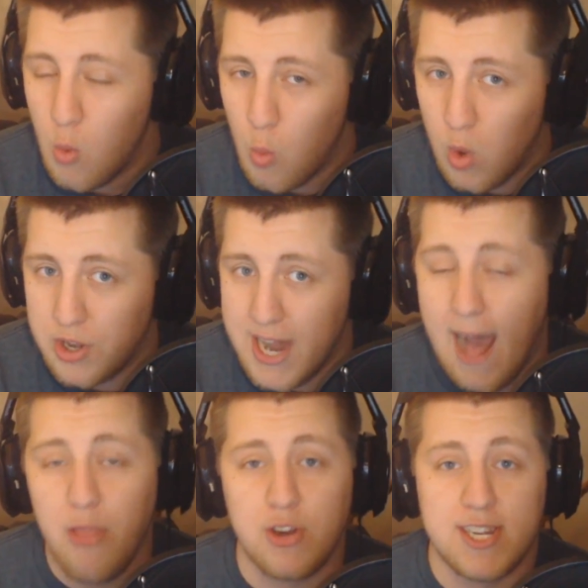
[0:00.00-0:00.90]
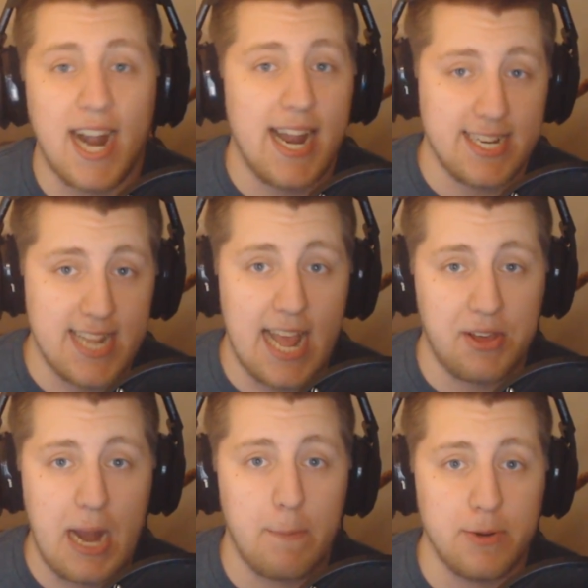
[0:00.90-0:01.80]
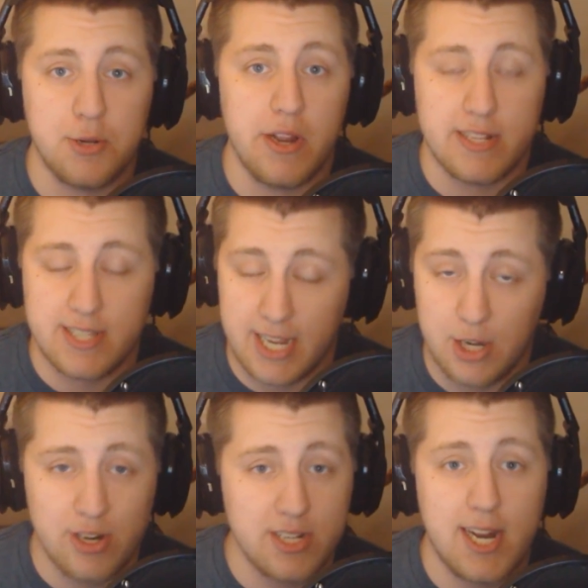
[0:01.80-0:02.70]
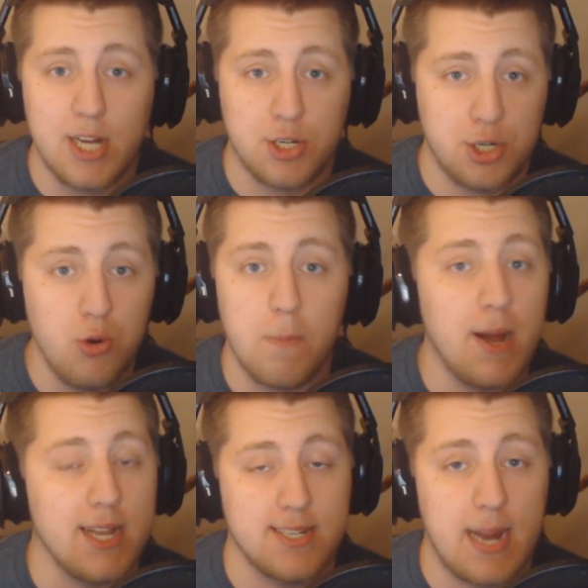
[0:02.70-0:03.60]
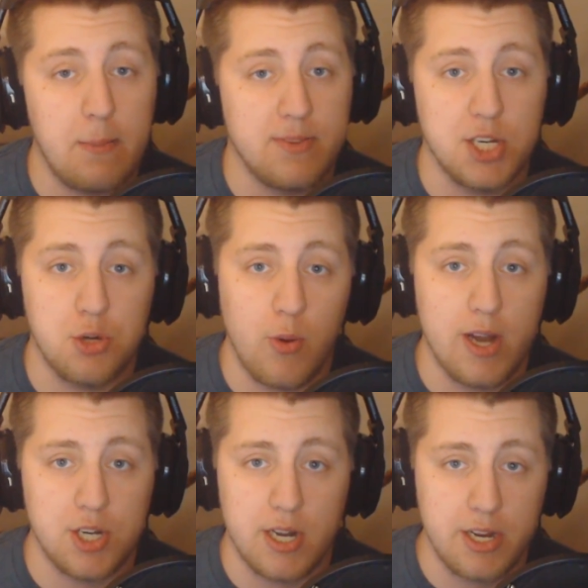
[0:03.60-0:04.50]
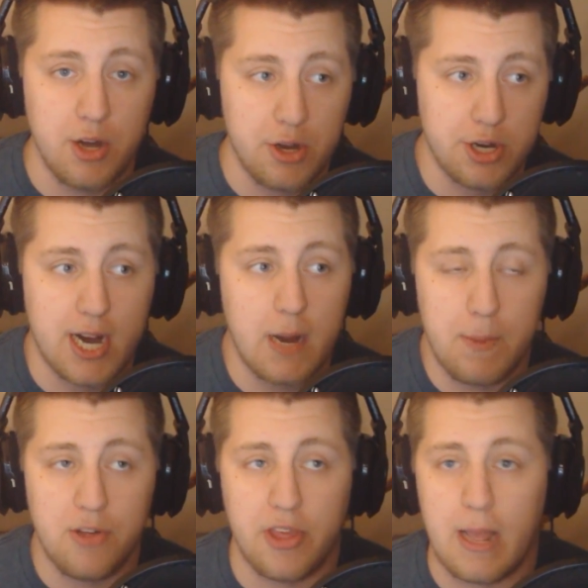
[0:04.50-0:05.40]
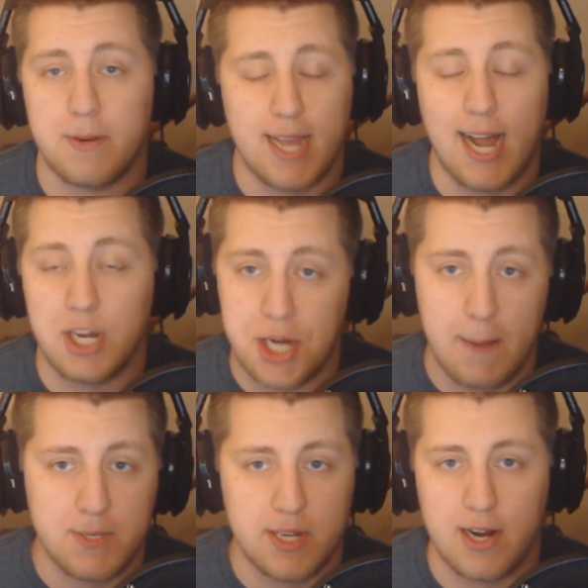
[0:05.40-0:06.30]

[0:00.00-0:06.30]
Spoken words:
Well, now there's not exactly an opportunity. It's like you're in Stage 2 or bust type of situation, and you're kind of building up to COD champs.